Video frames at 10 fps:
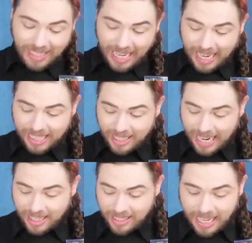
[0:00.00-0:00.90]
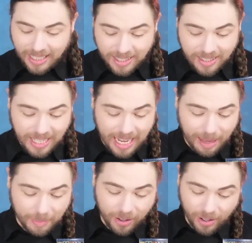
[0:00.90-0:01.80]
And since I
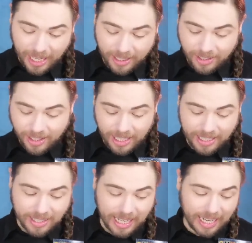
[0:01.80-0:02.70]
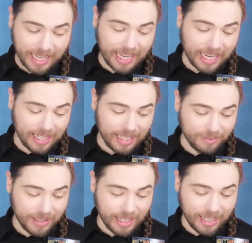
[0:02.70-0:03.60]
am a collector, it's like I can't
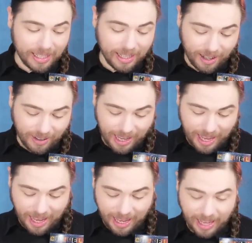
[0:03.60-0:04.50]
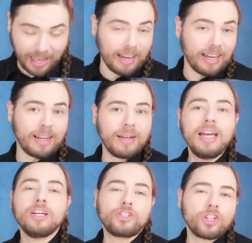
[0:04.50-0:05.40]
like be like, oh yeah, ugly. Like,
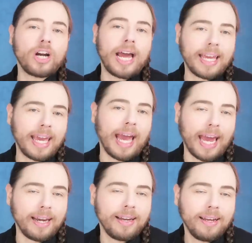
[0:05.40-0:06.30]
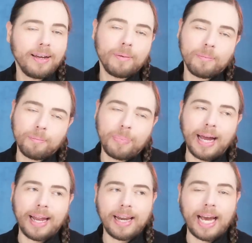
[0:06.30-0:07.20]
sure, I can,
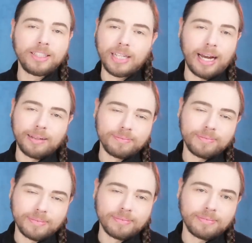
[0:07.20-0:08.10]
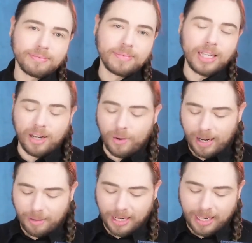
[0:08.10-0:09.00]
but I you know
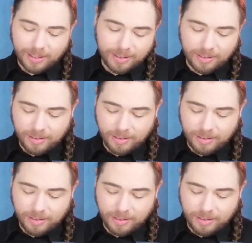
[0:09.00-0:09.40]
what I mean.